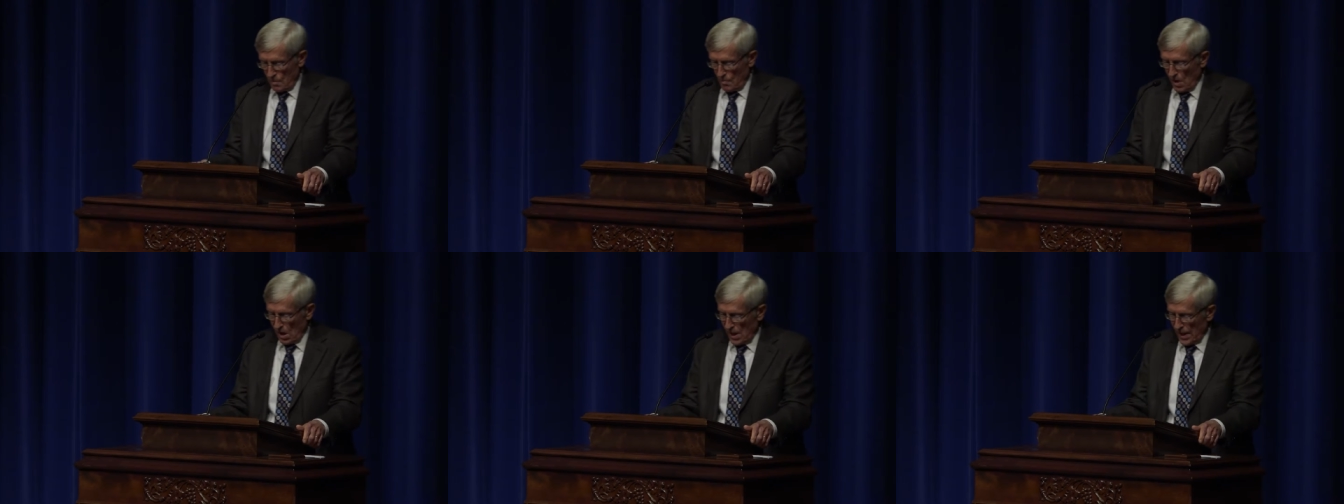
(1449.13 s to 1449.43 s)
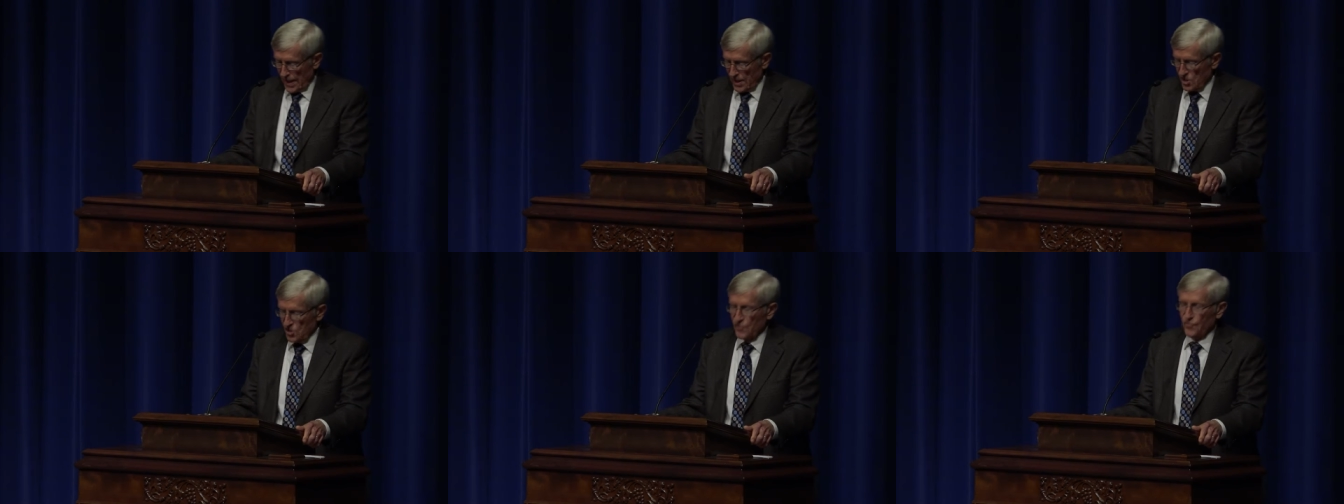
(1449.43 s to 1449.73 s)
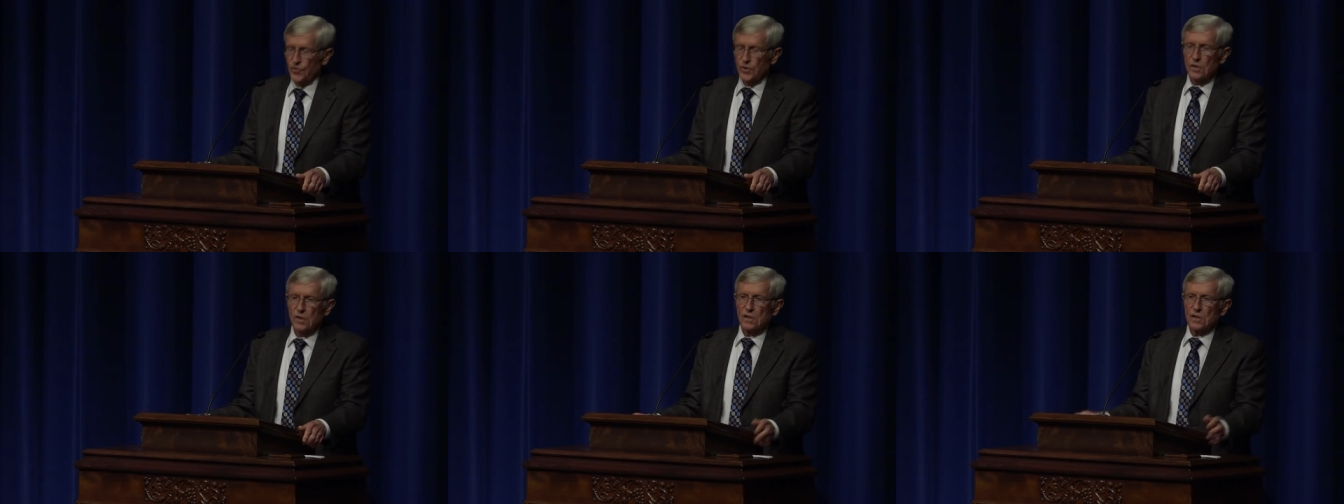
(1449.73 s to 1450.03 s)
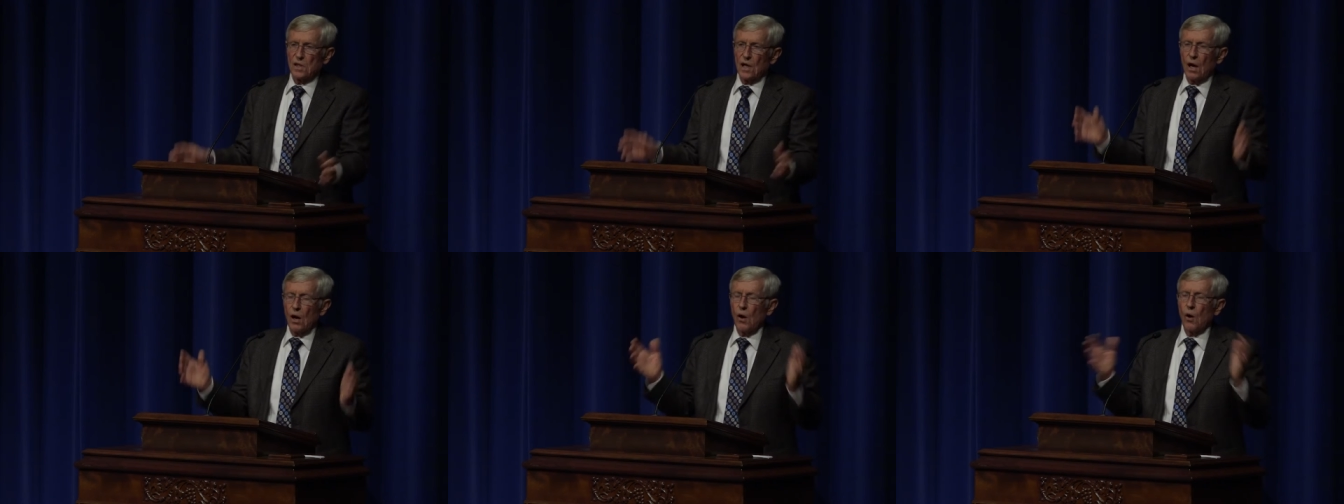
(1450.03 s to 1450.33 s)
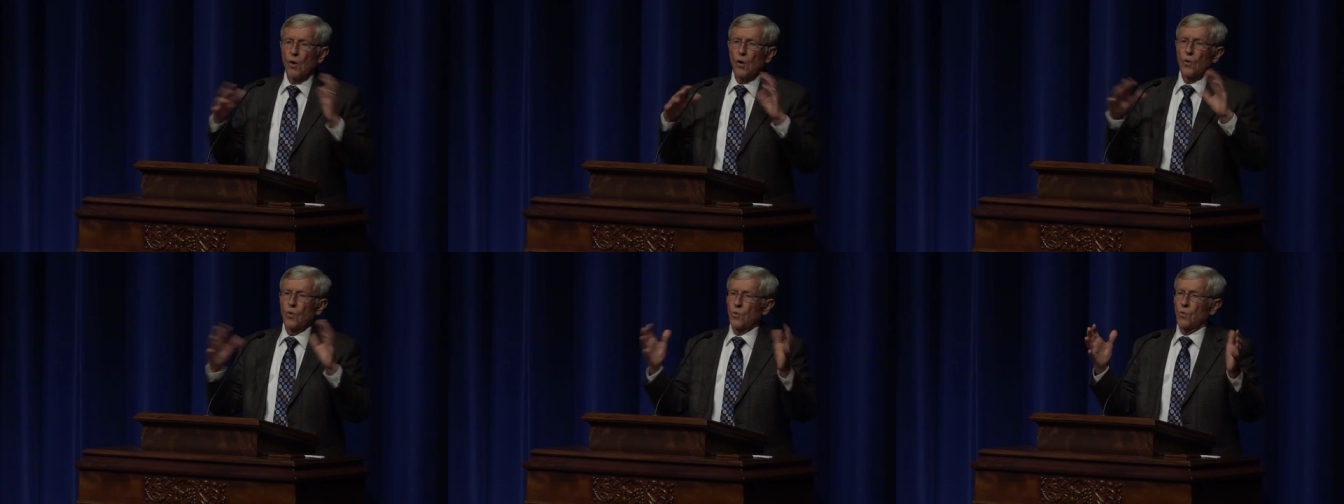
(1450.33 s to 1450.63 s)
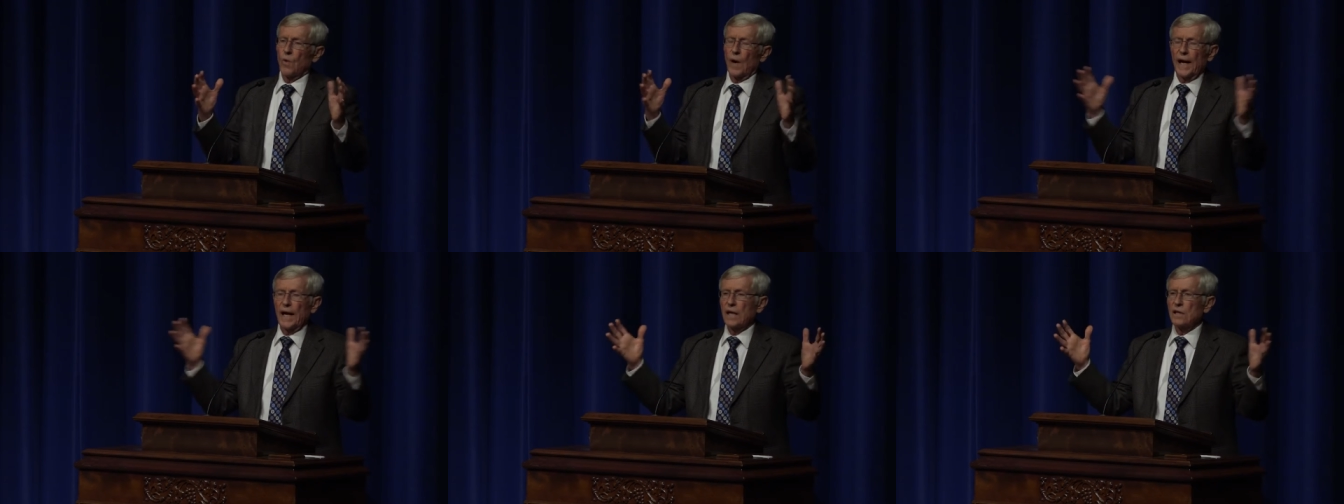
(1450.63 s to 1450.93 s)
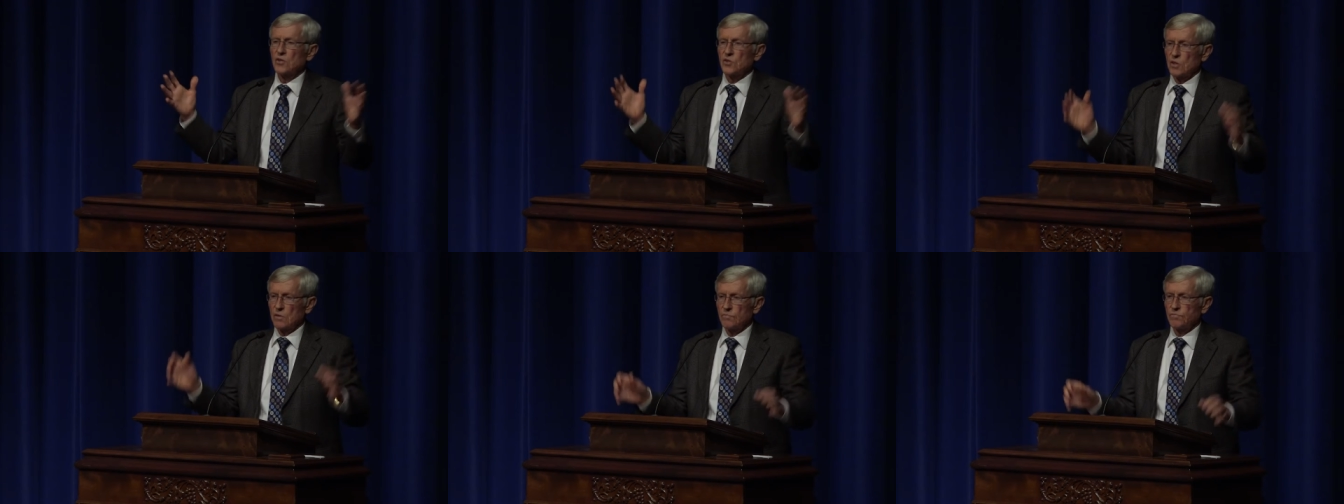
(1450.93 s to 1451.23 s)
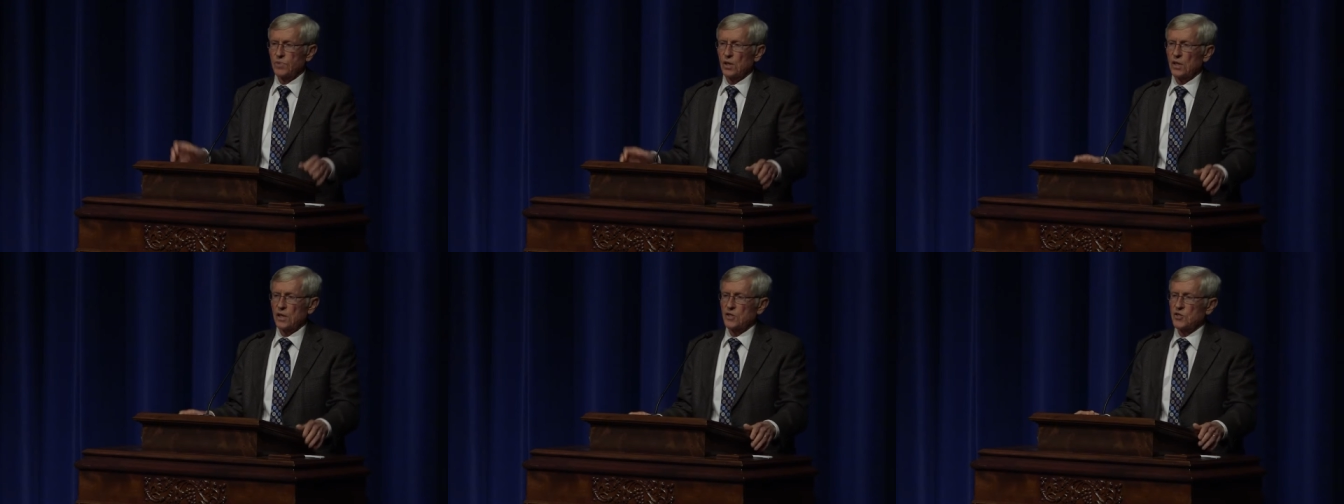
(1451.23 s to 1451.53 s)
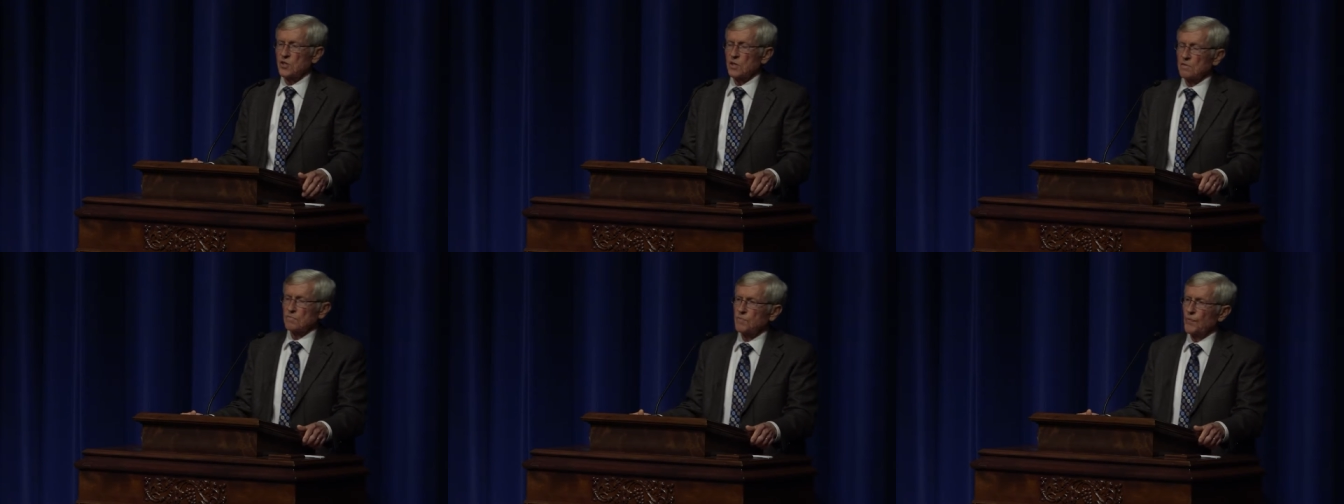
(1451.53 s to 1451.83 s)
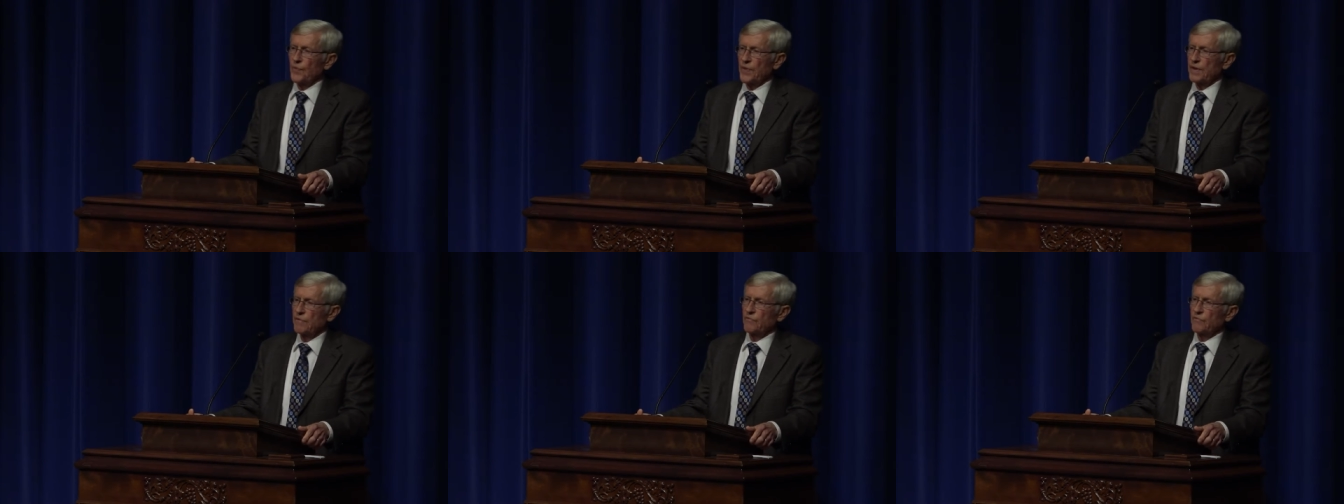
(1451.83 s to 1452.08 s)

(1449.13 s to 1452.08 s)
America's Food, and a whole range of books and